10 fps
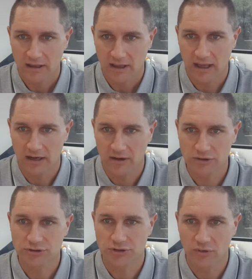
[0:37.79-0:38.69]
uh,
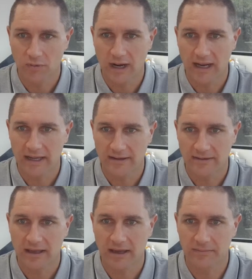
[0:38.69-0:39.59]
logical way,
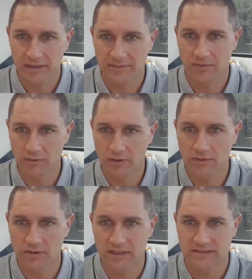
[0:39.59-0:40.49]
uh, people
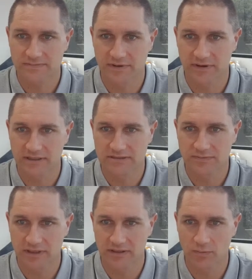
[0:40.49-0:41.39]
will experience
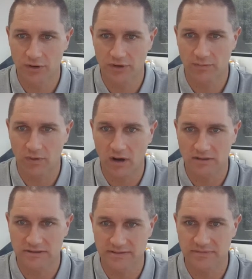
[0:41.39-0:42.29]
really worthwhile
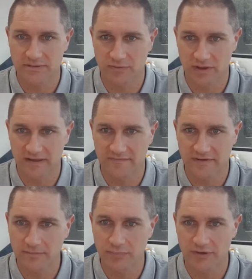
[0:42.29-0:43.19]
symptom relief and
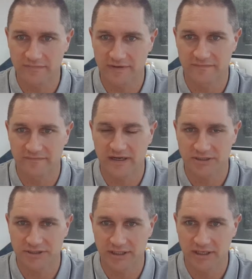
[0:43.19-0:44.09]
improvement in
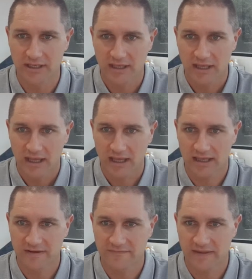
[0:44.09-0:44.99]
function uh,
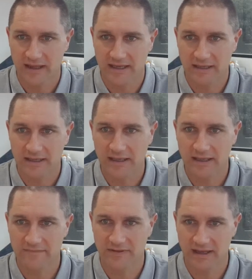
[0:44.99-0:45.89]
if they
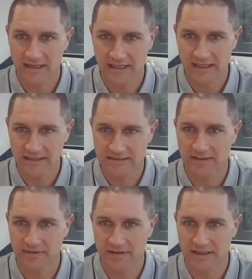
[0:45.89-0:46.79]
if they adhere to
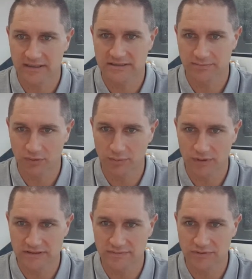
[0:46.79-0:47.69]
some of the simple
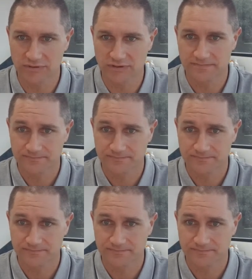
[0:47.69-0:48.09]
principles.